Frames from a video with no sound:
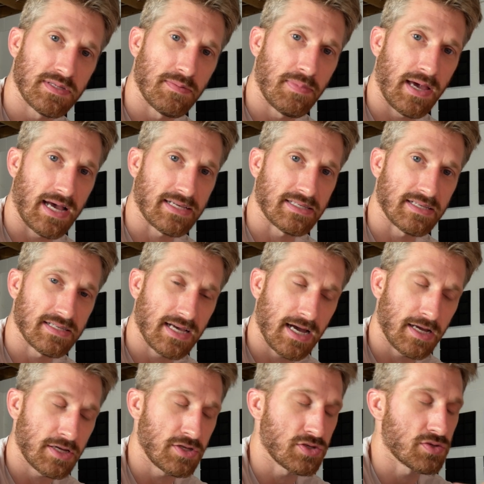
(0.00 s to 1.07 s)
and pass to
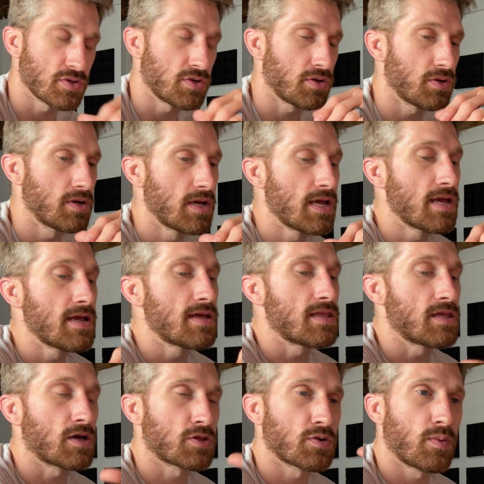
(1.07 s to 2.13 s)
side control.
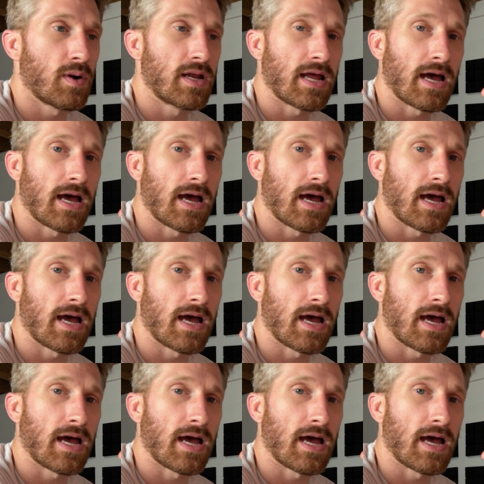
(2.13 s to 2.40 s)
The other one,